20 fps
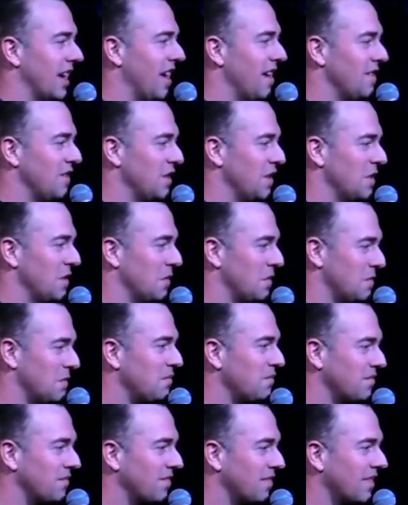you.
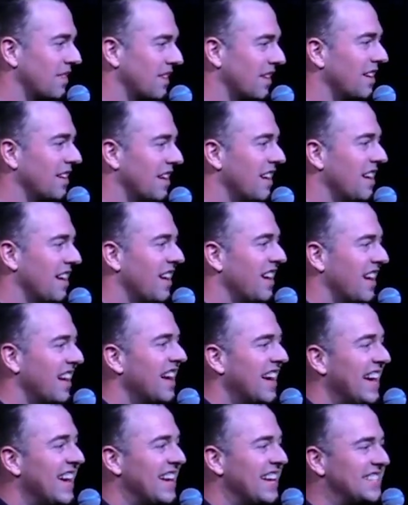
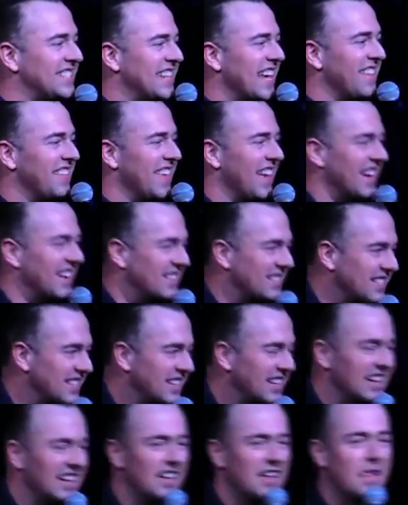He said this
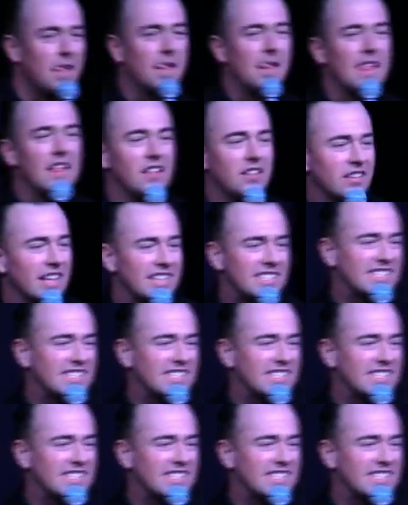Let's say